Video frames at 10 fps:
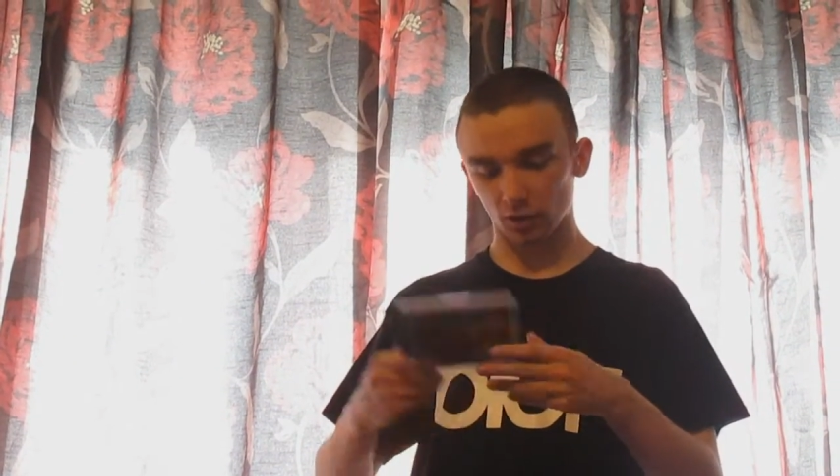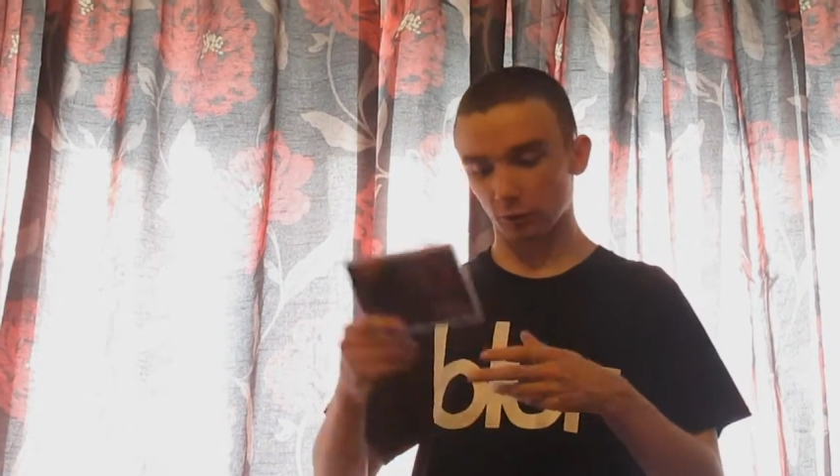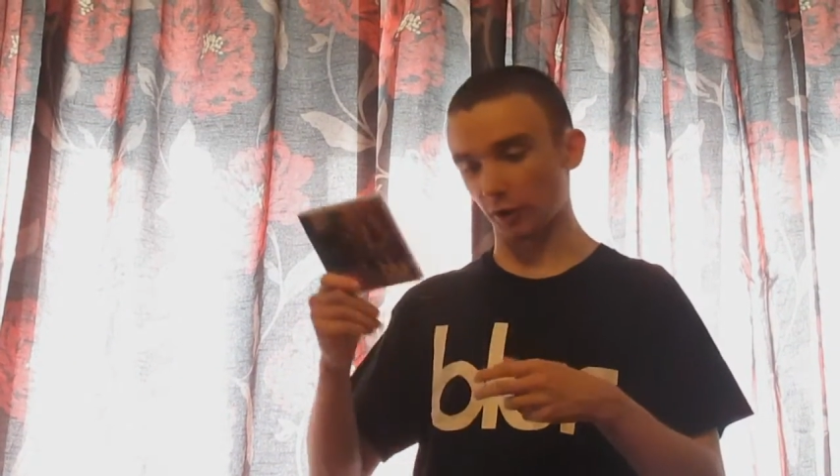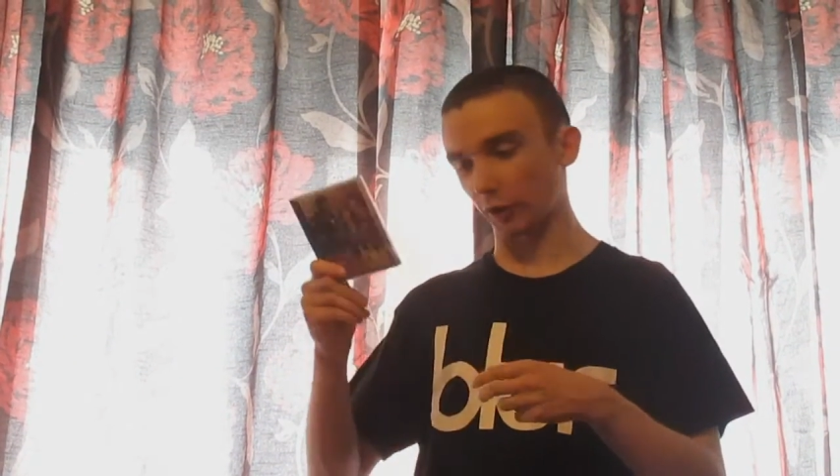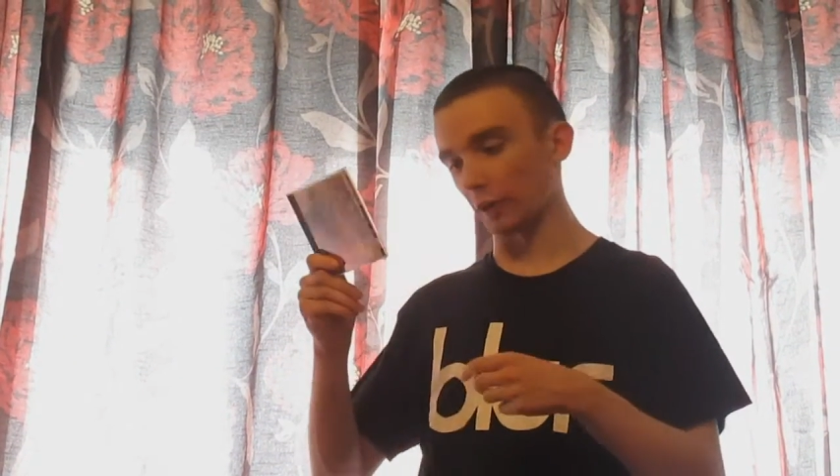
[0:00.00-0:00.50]

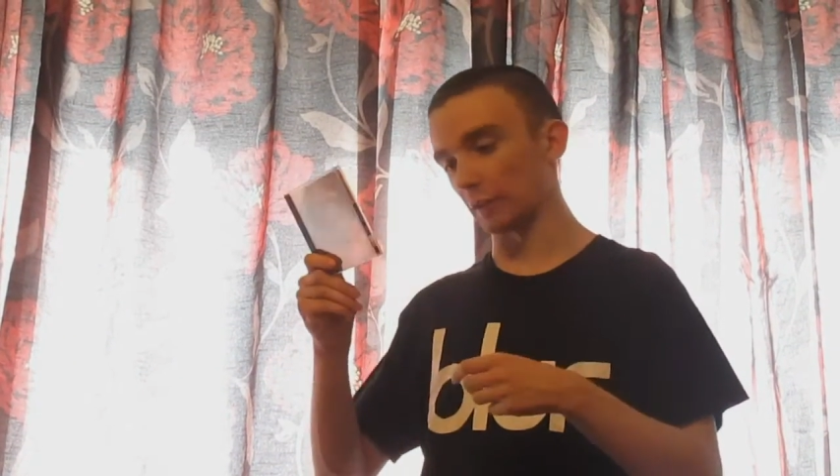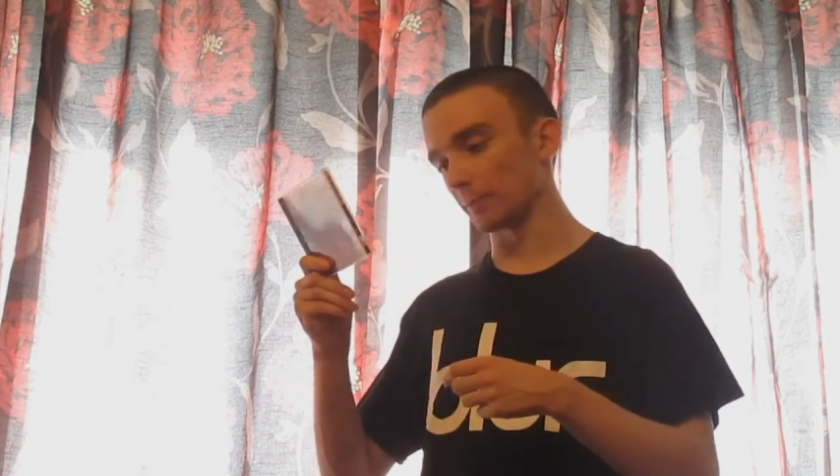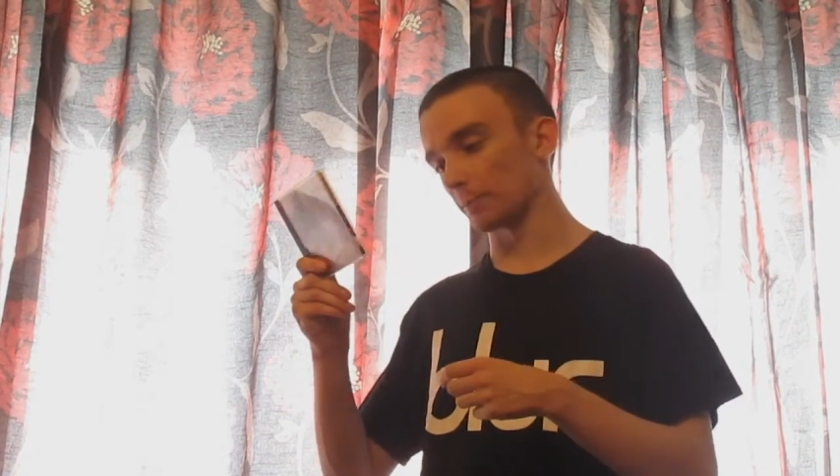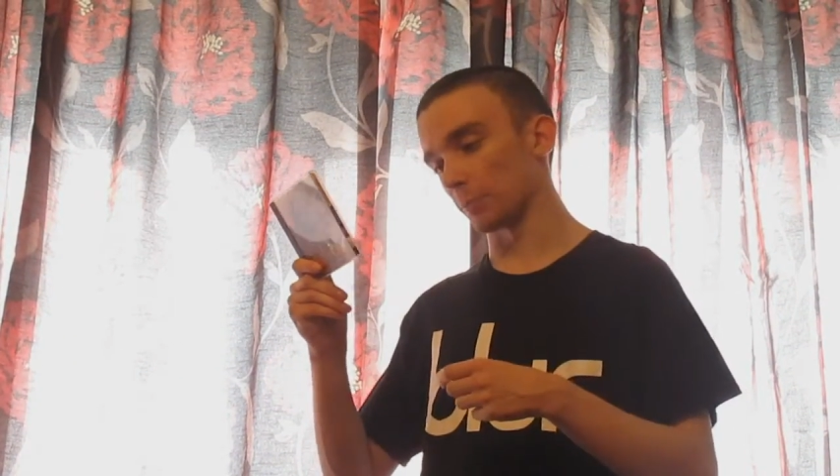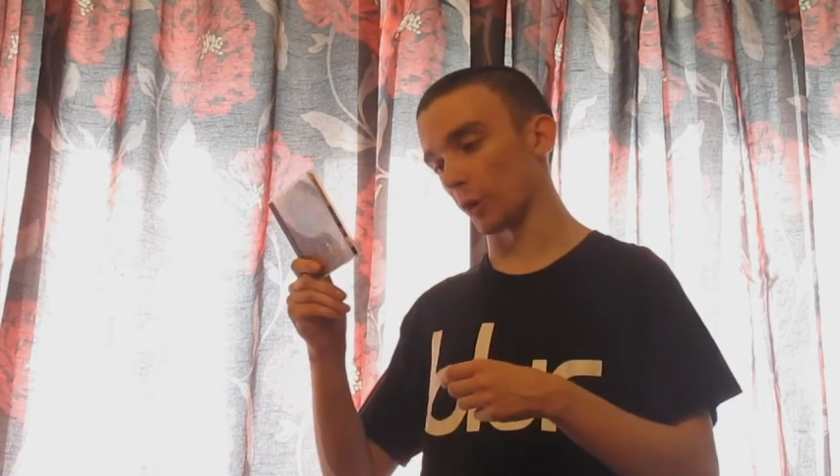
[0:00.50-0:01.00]
recording